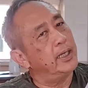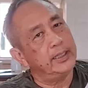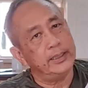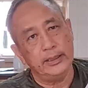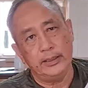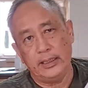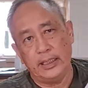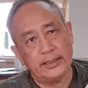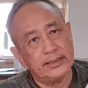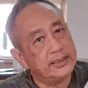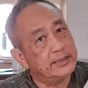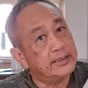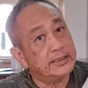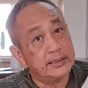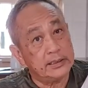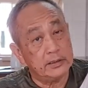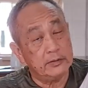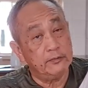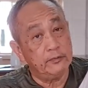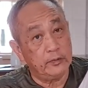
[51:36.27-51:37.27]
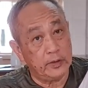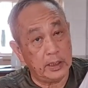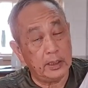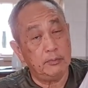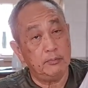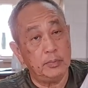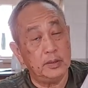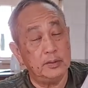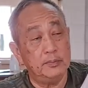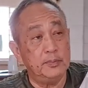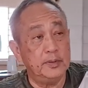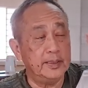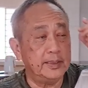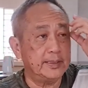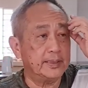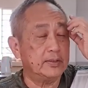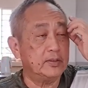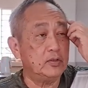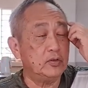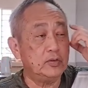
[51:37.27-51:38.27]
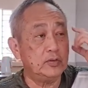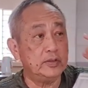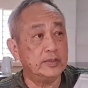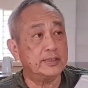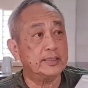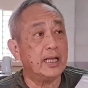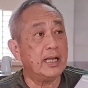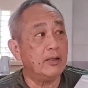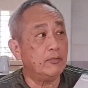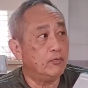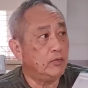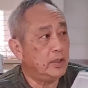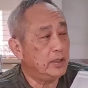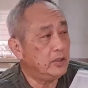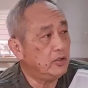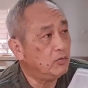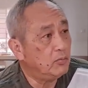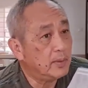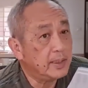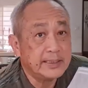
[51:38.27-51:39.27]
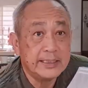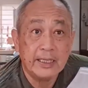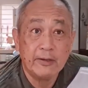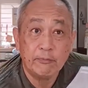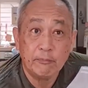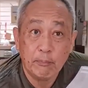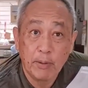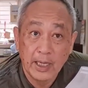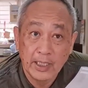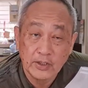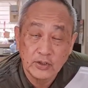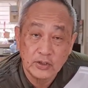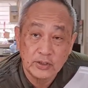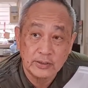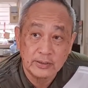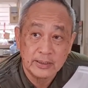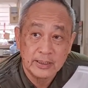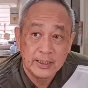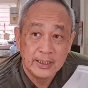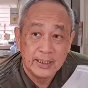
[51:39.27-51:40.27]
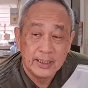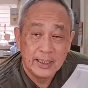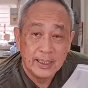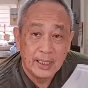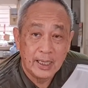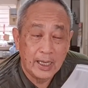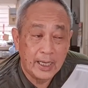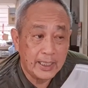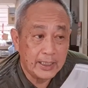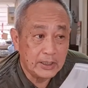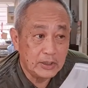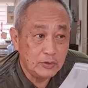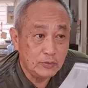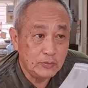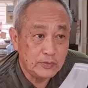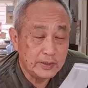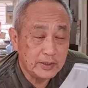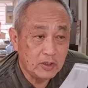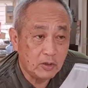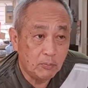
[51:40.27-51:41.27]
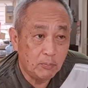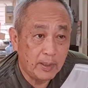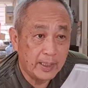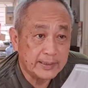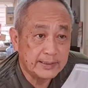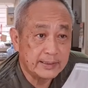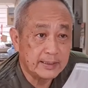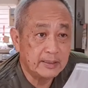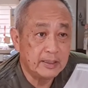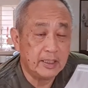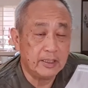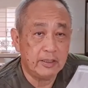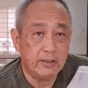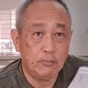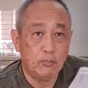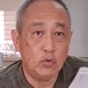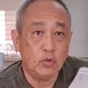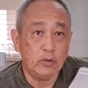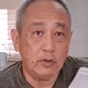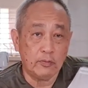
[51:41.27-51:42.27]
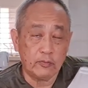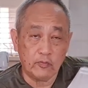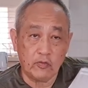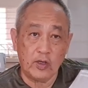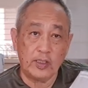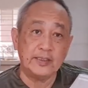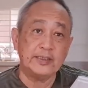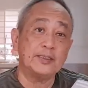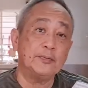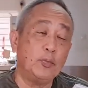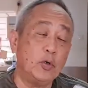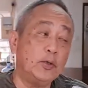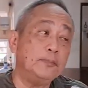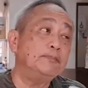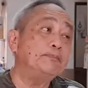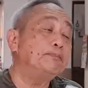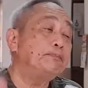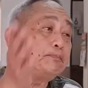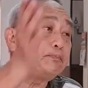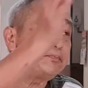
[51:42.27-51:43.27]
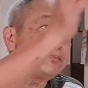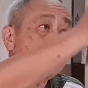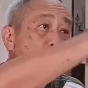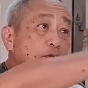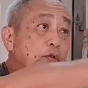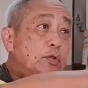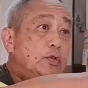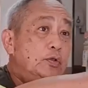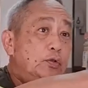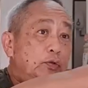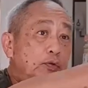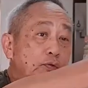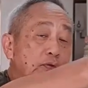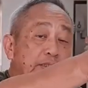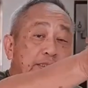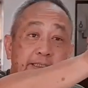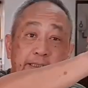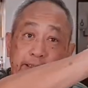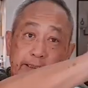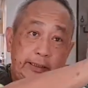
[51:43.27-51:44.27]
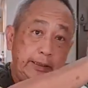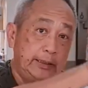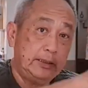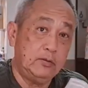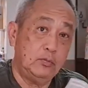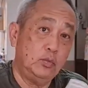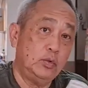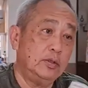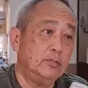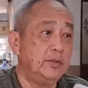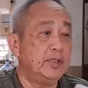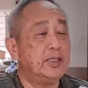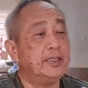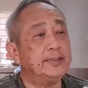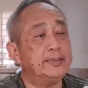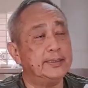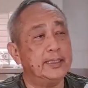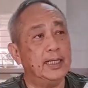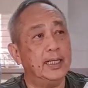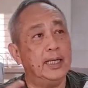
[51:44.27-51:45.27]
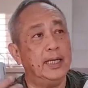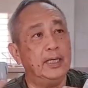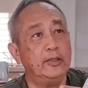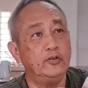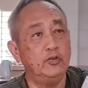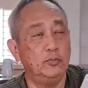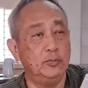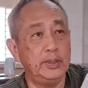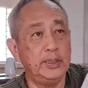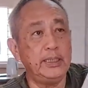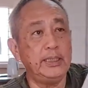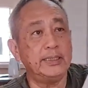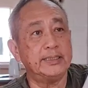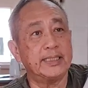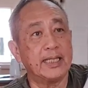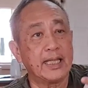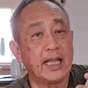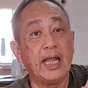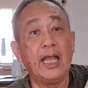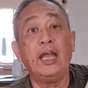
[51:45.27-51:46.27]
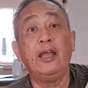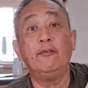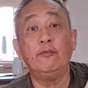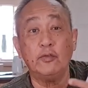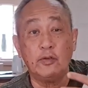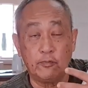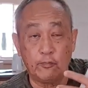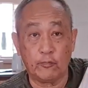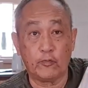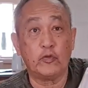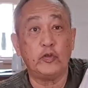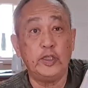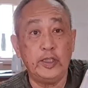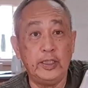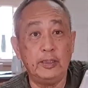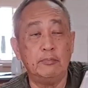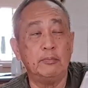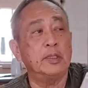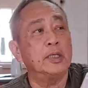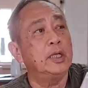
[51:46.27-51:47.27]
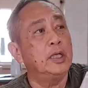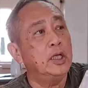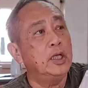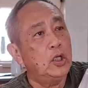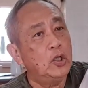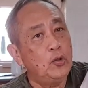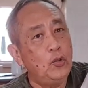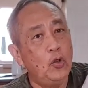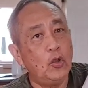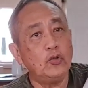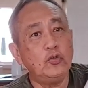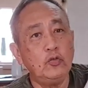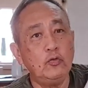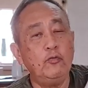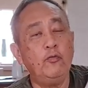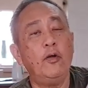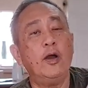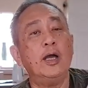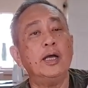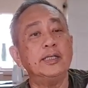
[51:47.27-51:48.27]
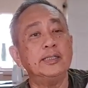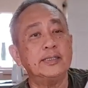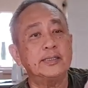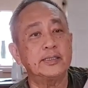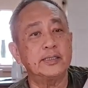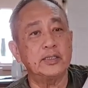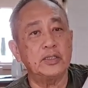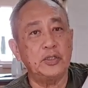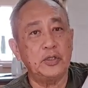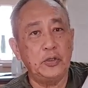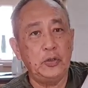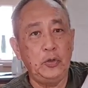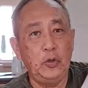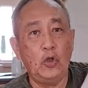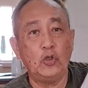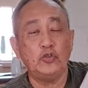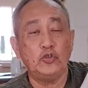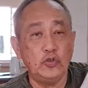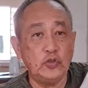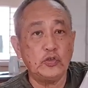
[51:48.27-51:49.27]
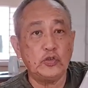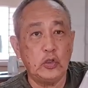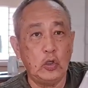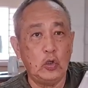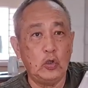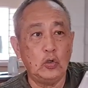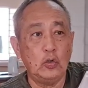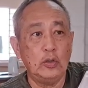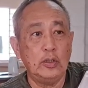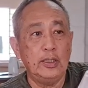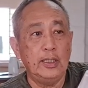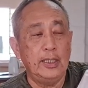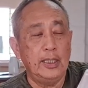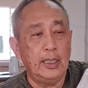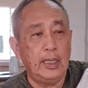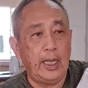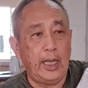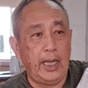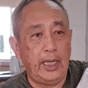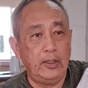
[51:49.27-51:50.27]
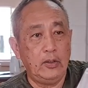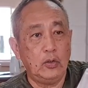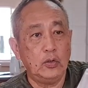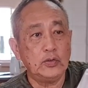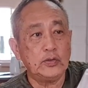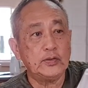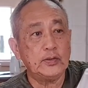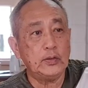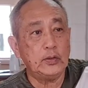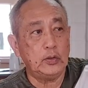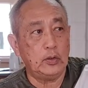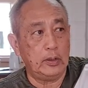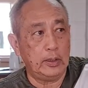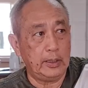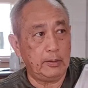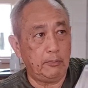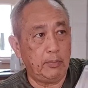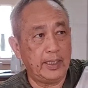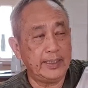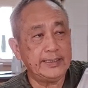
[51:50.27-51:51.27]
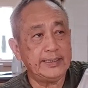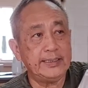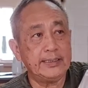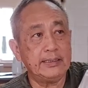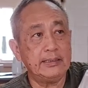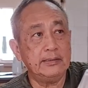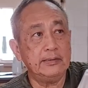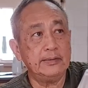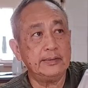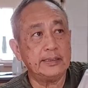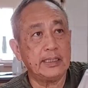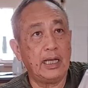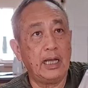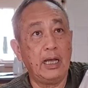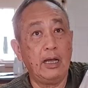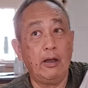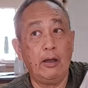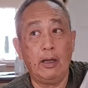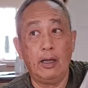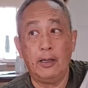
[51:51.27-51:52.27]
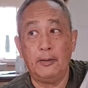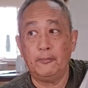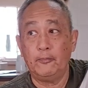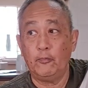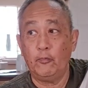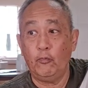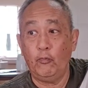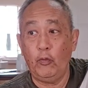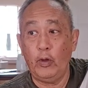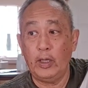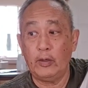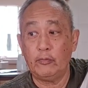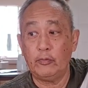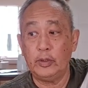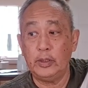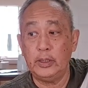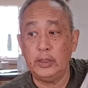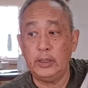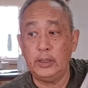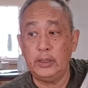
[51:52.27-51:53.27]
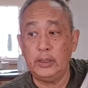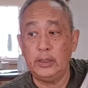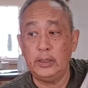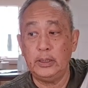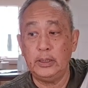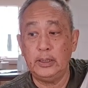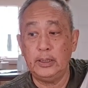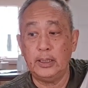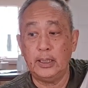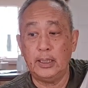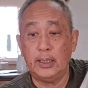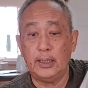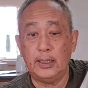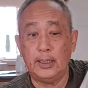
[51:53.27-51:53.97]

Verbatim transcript: it doesn't serve that purpose. So to start with, you must have passion, right? Using your bicycle as a mode of transport to see the world. Because to me, is that I have the freedom. Not too fast, not too slow. And also, bicycles are very